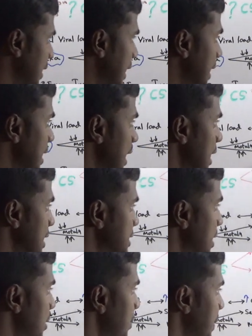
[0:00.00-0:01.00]

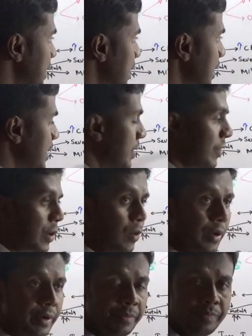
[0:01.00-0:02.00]
inhalation beta
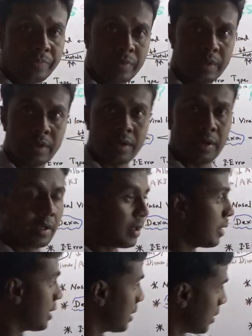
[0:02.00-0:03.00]
interferon.
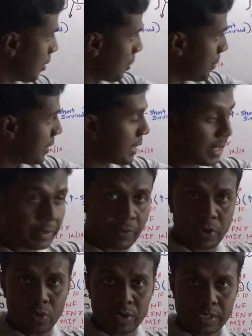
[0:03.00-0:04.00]
Beta
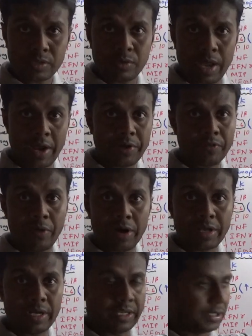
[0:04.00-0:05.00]
interferon is
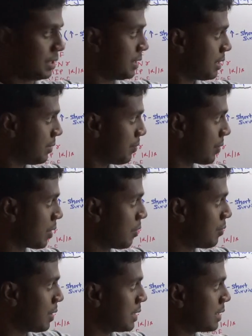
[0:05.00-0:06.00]
antiviral agent.
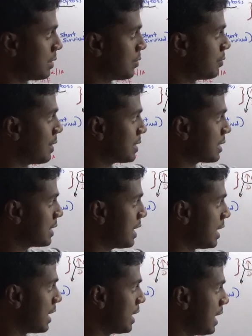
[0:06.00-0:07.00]
Once
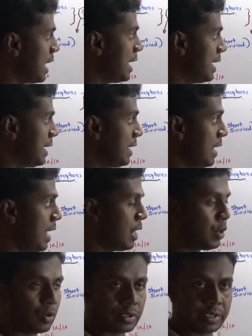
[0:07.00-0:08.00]
they inhale
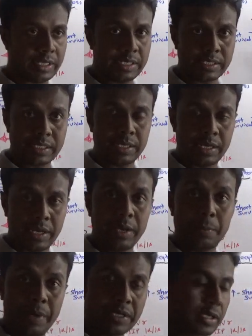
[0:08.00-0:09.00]
those things
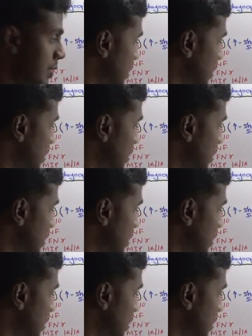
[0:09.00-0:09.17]
in patient